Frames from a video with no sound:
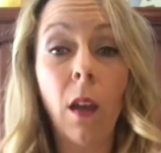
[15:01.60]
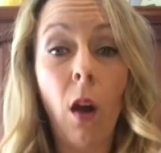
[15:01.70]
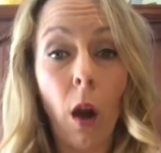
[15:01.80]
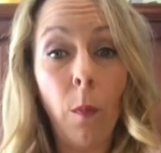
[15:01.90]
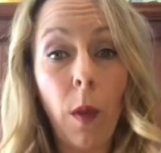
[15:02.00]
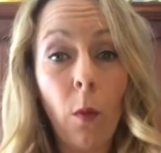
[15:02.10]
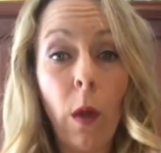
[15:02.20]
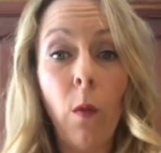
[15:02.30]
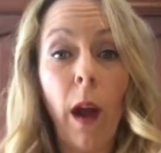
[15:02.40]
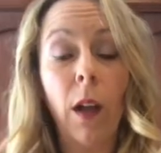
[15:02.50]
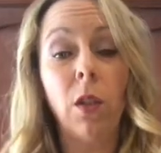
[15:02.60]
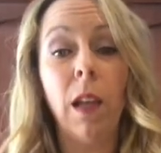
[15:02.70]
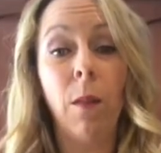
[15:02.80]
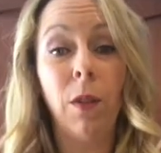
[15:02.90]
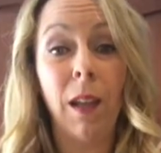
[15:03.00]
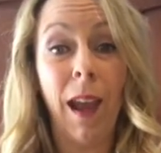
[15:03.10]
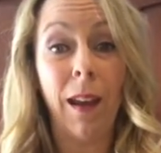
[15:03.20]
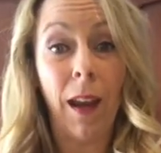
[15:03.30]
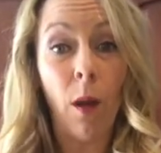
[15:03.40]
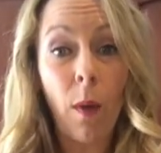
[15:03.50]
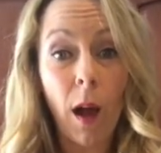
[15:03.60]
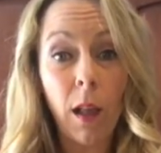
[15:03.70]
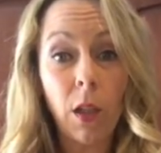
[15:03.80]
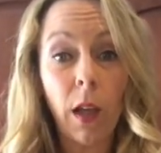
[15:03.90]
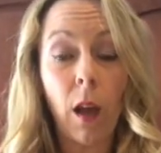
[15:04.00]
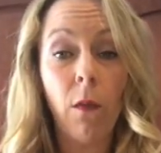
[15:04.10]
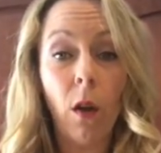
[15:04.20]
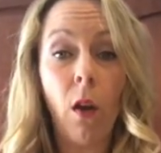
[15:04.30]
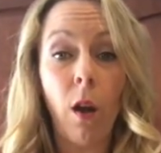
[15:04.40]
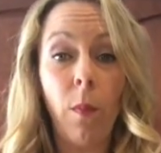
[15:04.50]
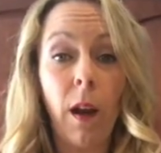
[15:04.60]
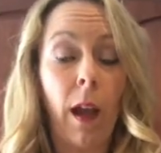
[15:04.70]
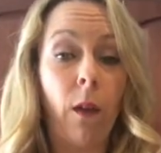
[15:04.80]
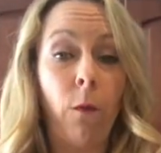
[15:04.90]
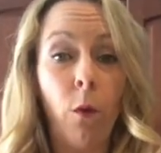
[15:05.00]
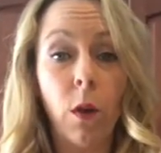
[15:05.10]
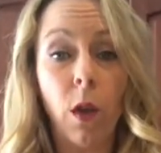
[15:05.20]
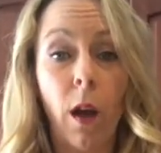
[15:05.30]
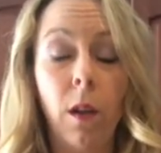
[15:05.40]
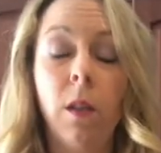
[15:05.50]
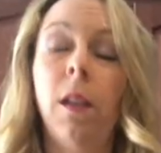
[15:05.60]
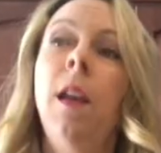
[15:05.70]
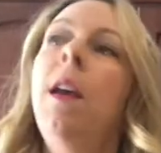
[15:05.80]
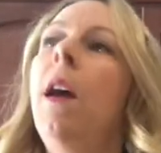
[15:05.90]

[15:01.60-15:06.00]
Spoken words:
carpet. We were actually able to get nail polish out of our carpet. I have 4 daughters.